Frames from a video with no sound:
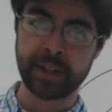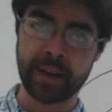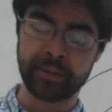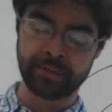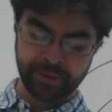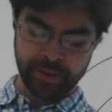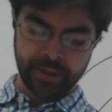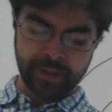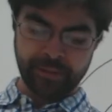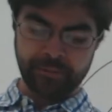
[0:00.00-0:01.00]
a lot of
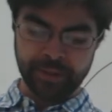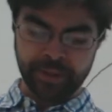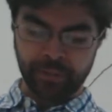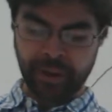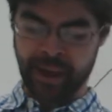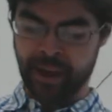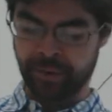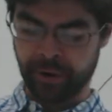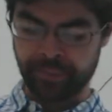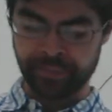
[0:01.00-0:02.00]
physical
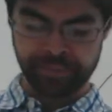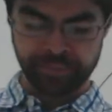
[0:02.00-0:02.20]
behavior.